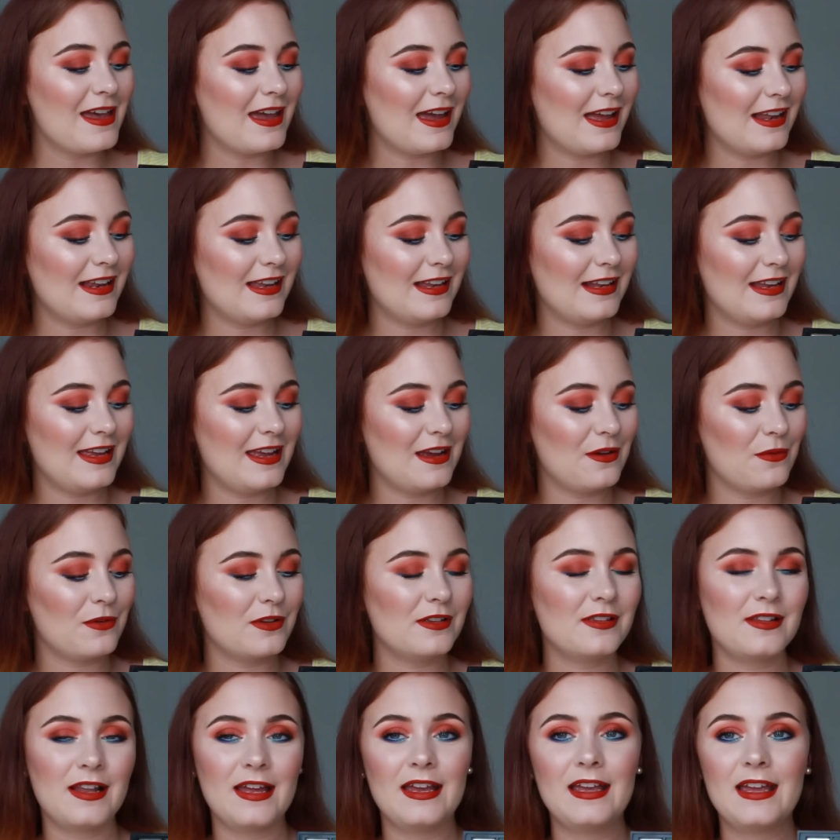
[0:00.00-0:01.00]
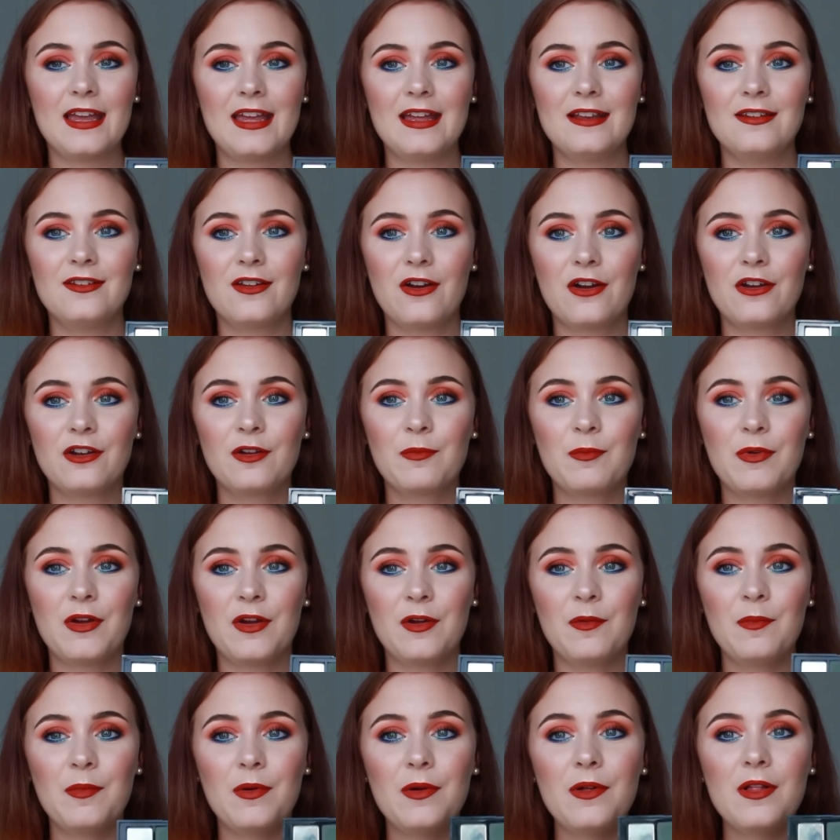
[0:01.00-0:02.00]
And then here was like a dark
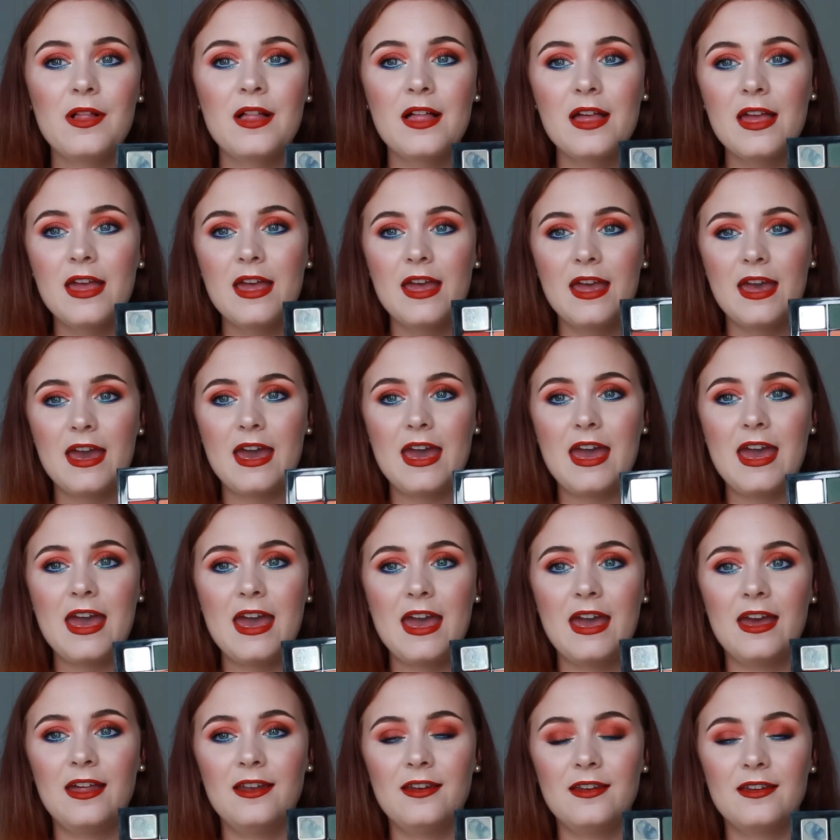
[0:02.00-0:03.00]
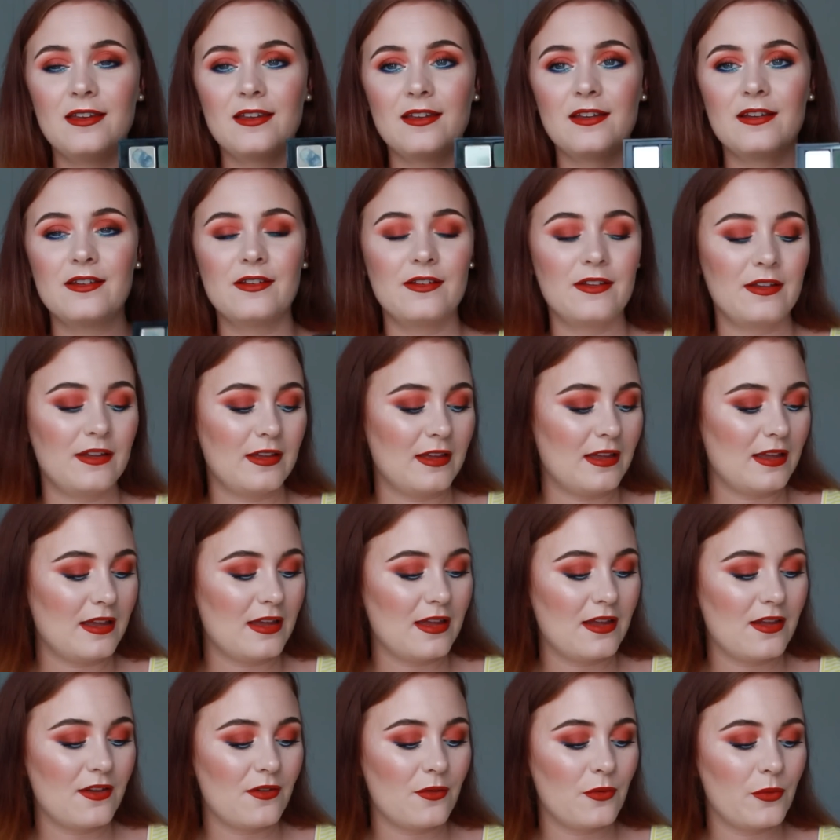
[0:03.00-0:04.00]
purple. And
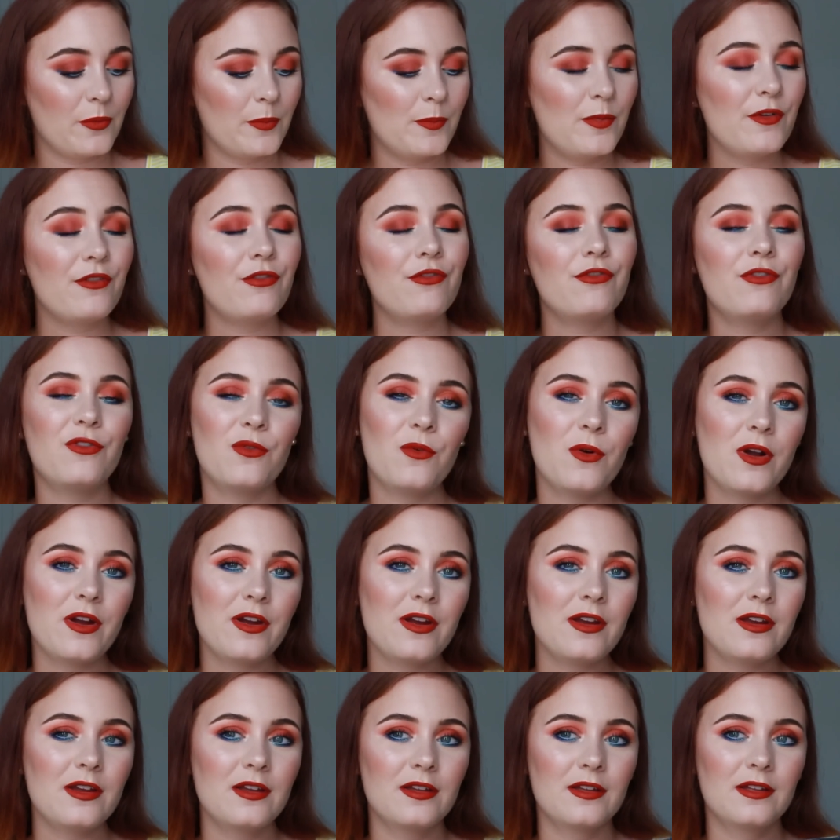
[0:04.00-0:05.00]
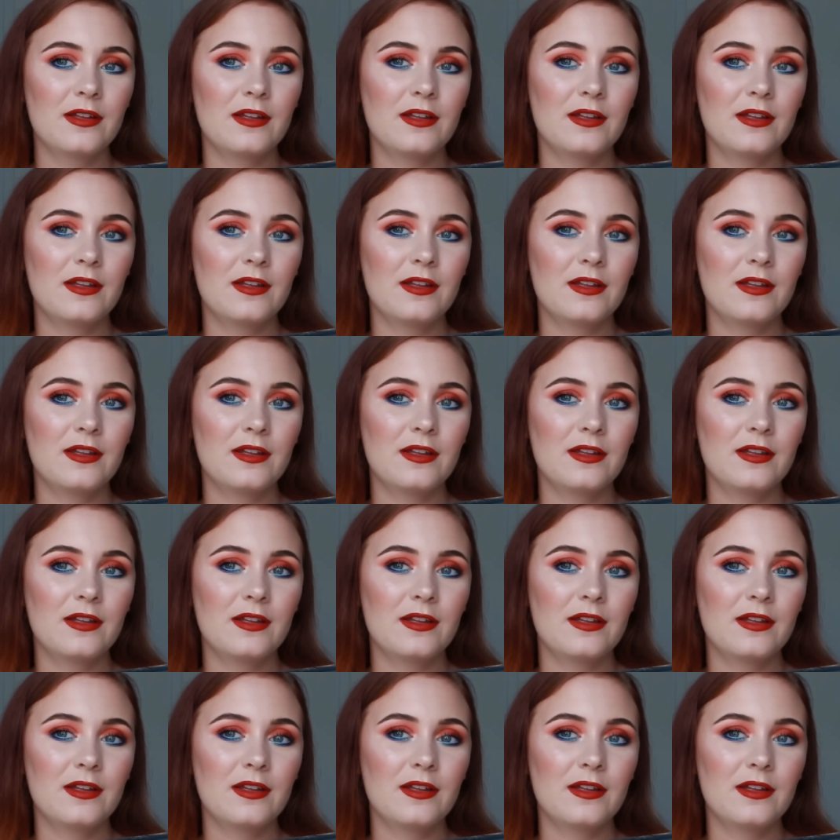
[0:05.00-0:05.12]
before